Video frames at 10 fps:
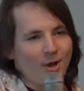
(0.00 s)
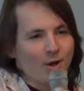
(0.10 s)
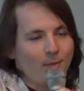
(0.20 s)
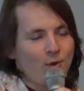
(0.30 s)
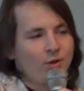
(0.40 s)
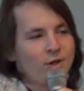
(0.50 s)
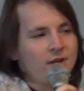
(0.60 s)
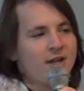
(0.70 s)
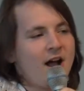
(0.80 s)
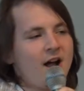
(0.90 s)

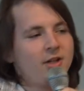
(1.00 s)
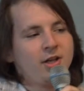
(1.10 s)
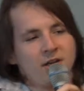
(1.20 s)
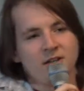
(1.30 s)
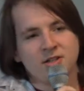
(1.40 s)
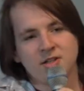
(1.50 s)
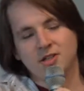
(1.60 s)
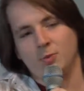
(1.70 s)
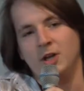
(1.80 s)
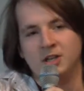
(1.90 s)
community
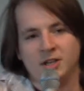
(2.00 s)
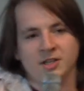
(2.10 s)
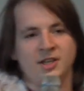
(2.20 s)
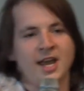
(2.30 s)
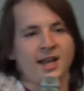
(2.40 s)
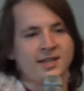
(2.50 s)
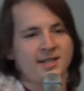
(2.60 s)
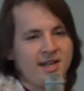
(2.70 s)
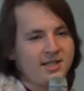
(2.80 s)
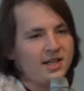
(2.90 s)
college, we didn't take
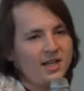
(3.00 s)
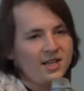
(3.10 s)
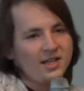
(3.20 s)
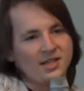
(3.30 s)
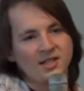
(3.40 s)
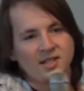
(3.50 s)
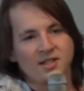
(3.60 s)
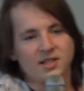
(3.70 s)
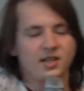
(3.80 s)
SATs.